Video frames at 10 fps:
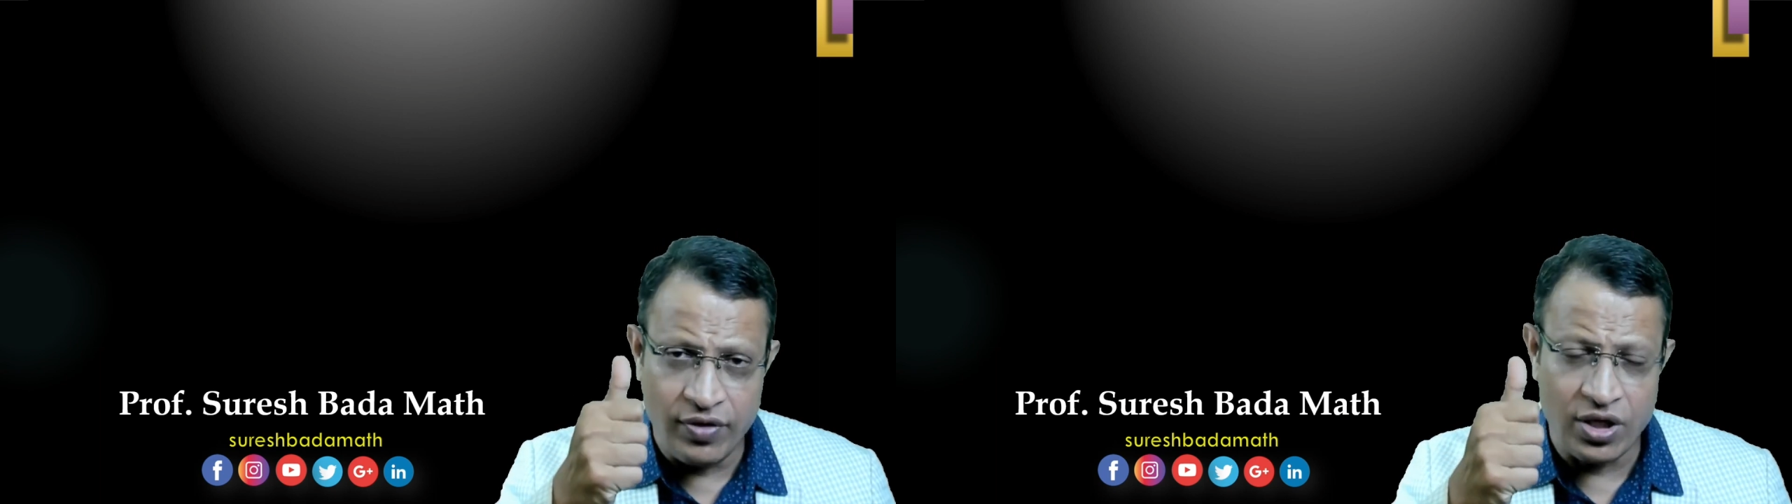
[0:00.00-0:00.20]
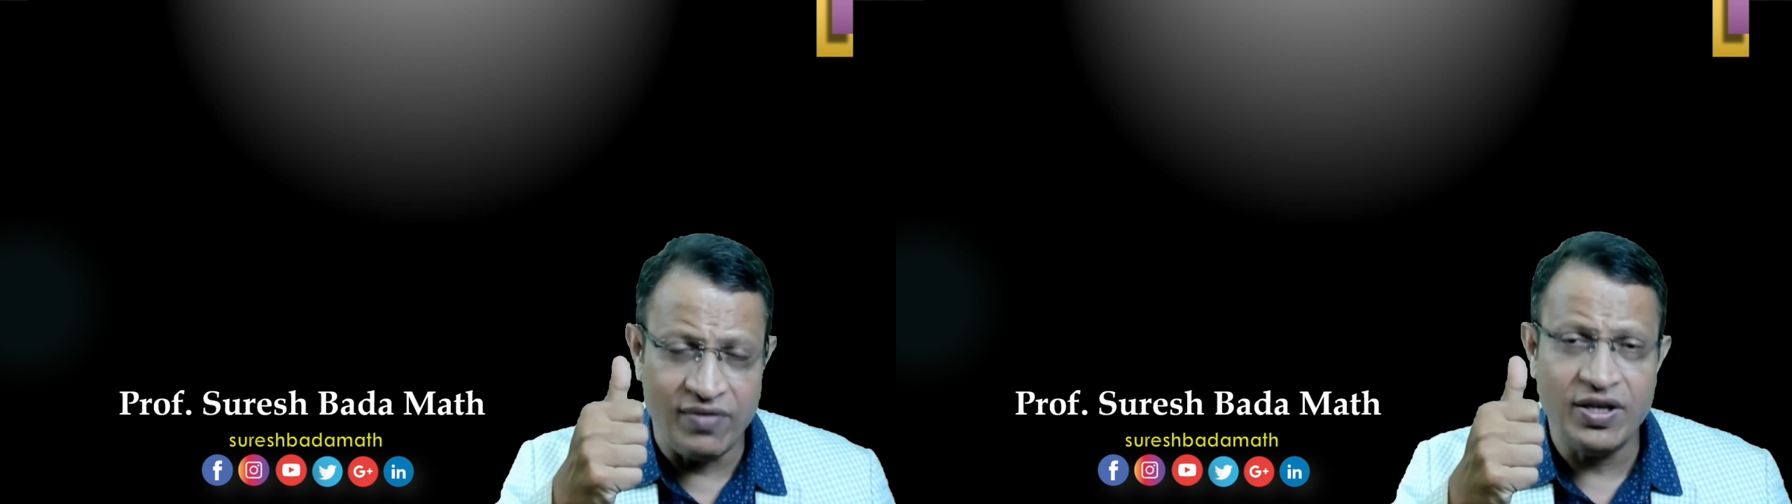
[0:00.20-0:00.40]

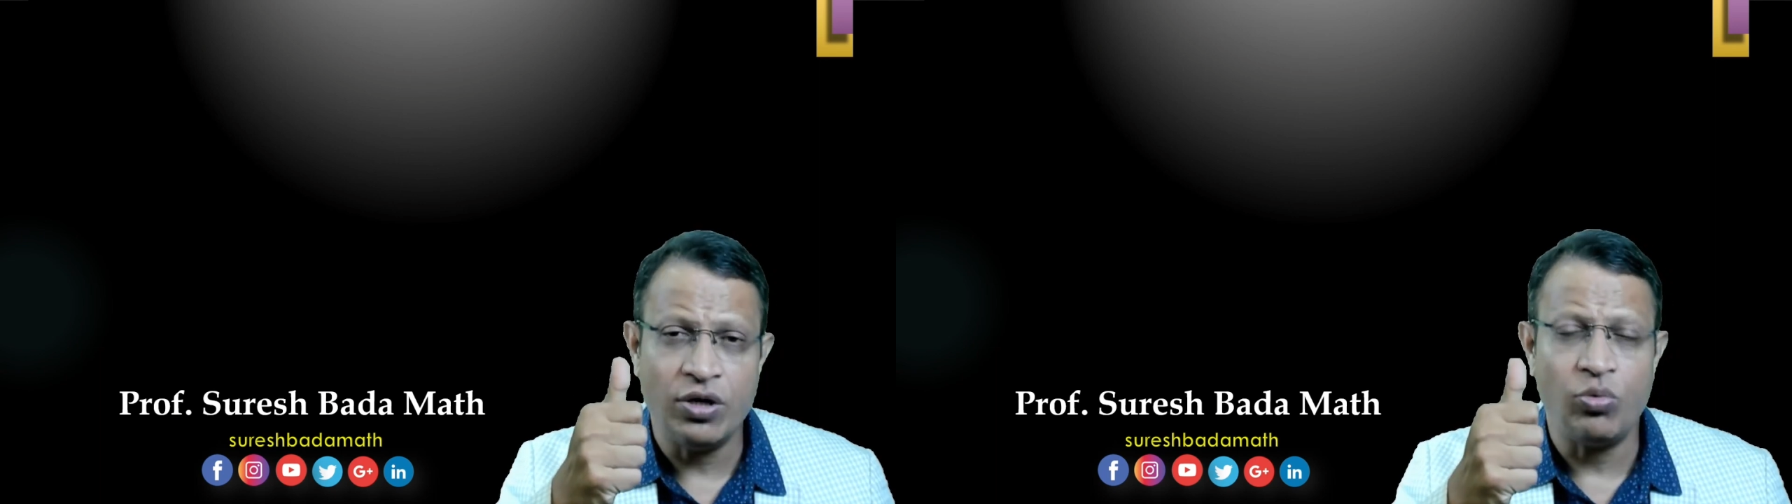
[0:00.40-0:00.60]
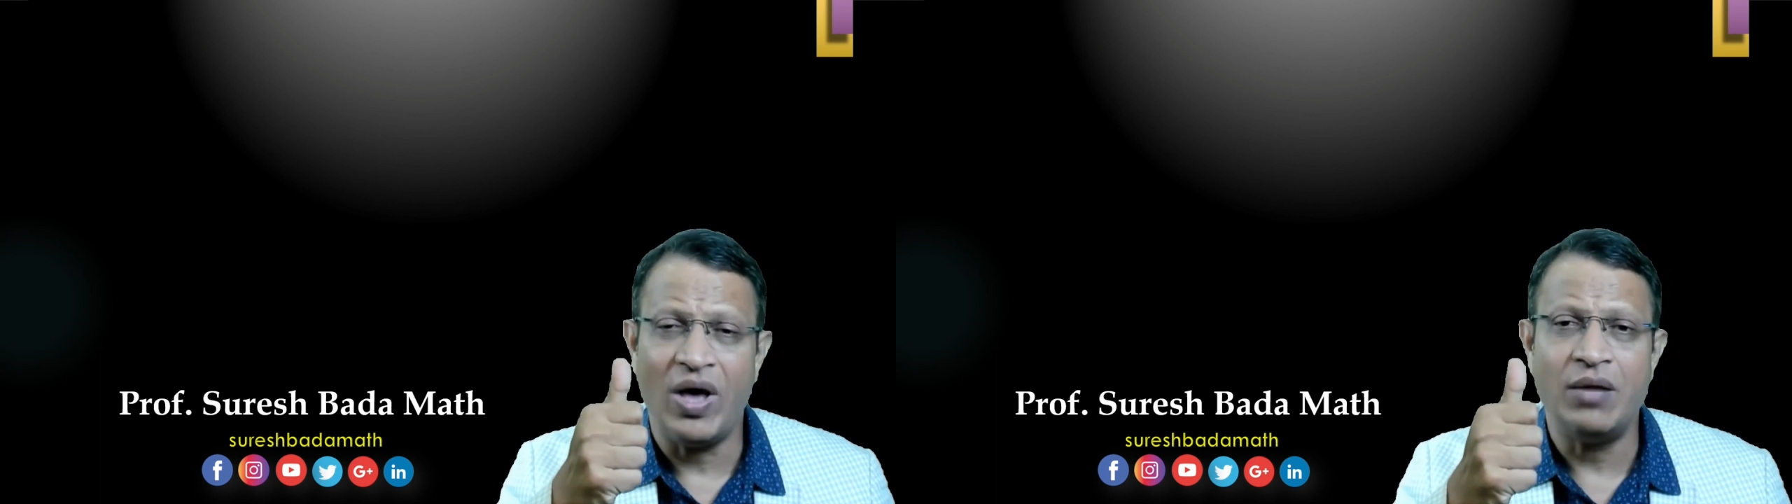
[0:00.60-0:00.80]
giving your
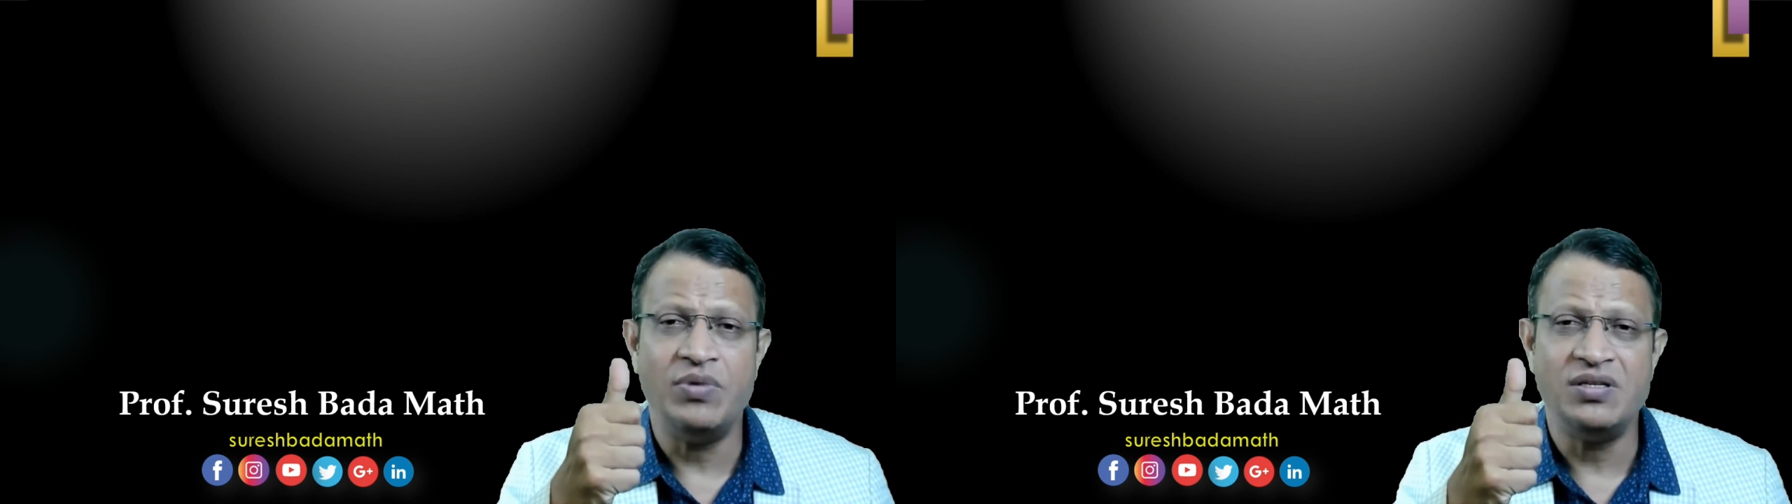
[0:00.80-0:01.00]
valuable